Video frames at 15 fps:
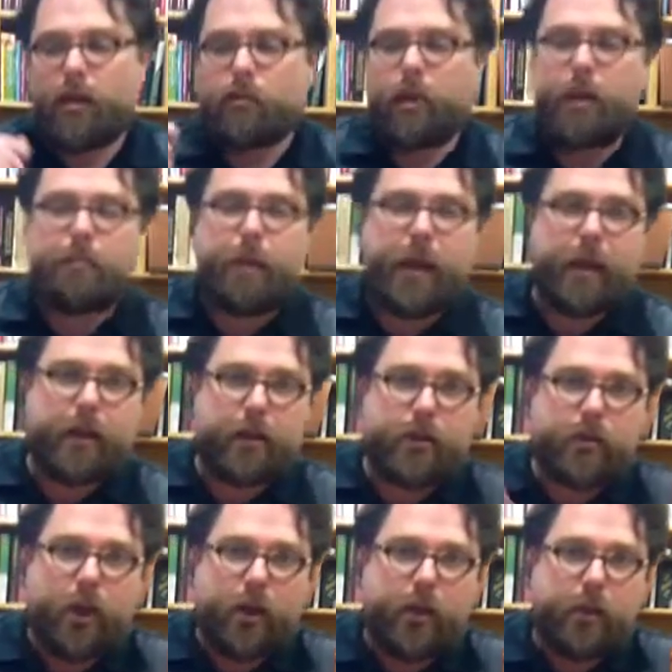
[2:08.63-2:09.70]
Right bank, you're
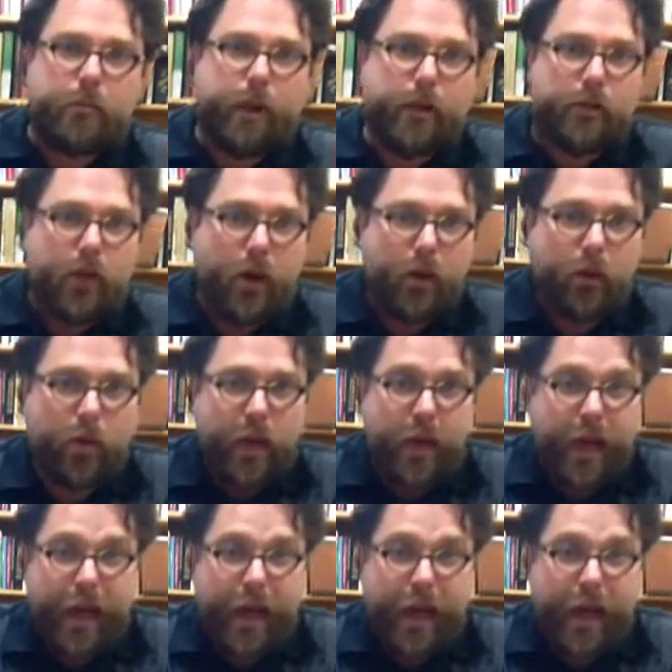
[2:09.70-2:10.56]
talking Merlot